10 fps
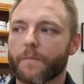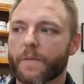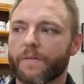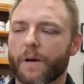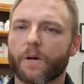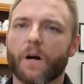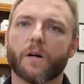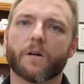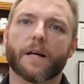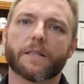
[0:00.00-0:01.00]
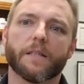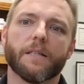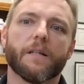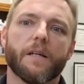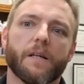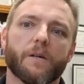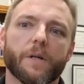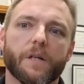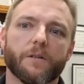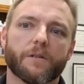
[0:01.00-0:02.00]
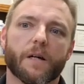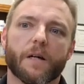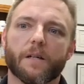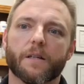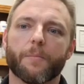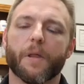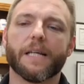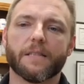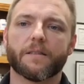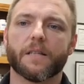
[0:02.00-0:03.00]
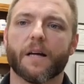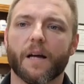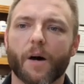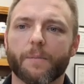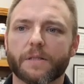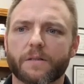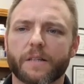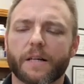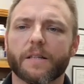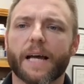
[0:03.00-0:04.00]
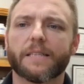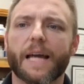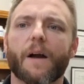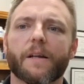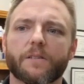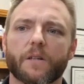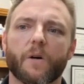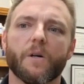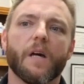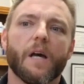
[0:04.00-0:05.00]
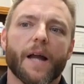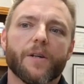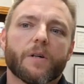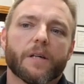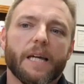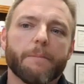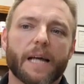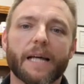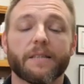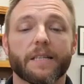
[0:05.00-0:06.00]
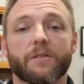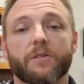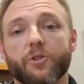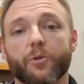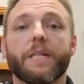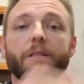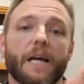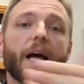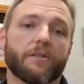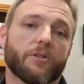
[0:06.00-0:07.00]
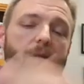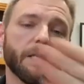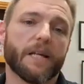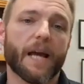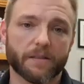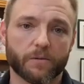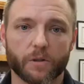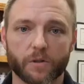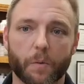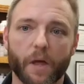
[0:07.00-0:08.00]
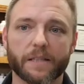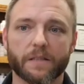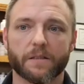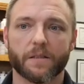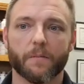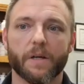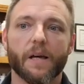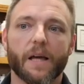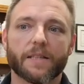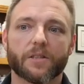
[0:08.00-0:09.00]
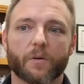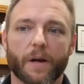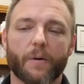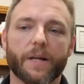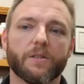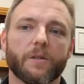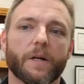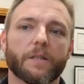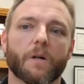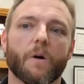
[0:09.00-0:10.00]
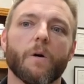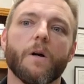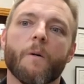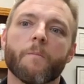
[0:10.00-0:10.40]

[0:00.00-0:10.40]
if I recall correctly, we use the plates to help us narrow that down. And you can keep testing. So treat, test with those plate system. That's a great way to do it. So